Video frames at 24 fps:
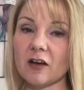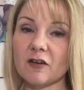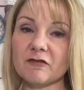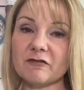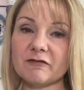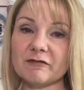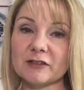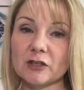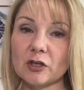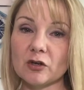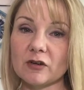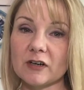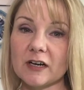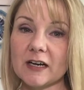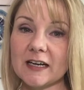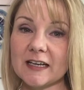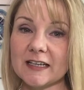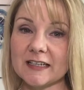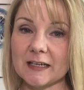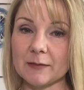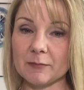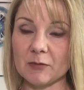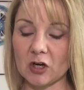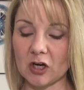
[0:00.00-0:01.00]
of Flora
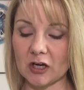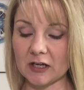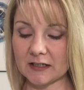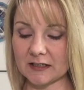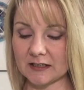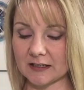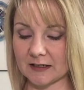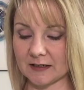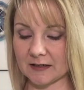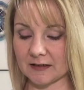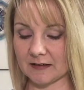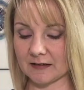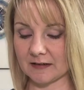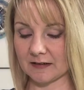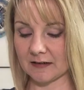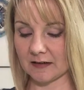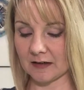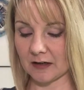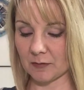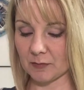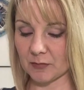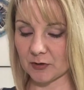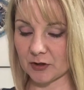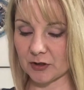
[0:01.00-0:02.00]
Honeypot.
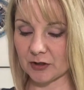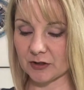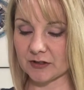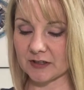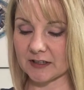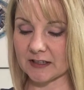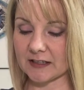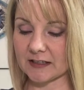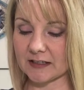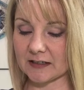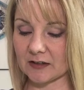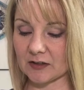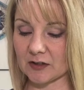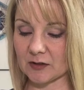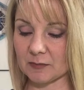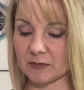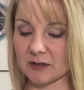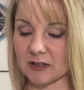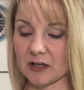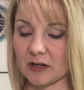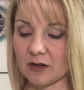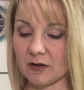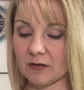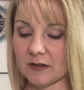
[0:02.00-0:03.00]
I'll put her details
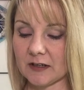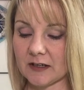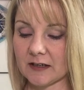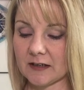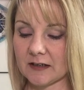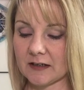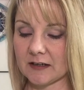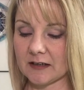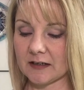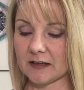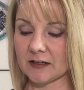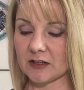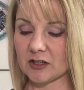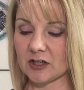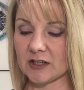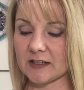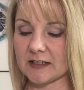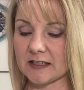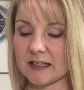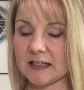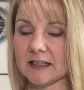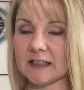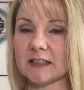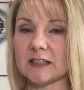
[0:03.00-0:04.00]
below. She's
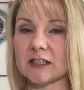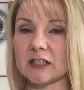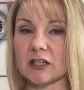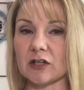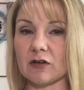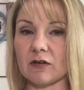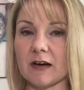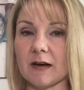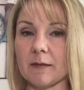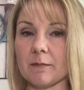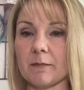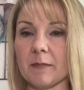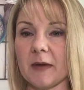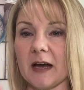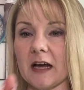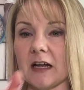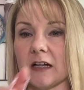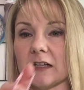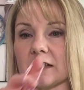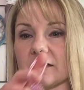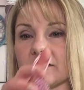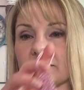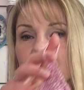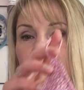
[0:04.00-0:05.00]
an Instagram
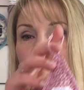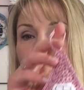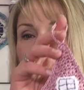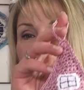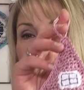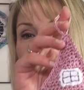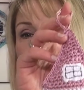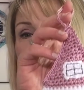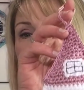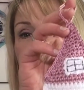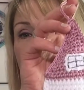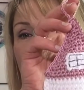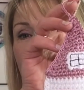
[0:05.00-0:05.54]
pal of mine,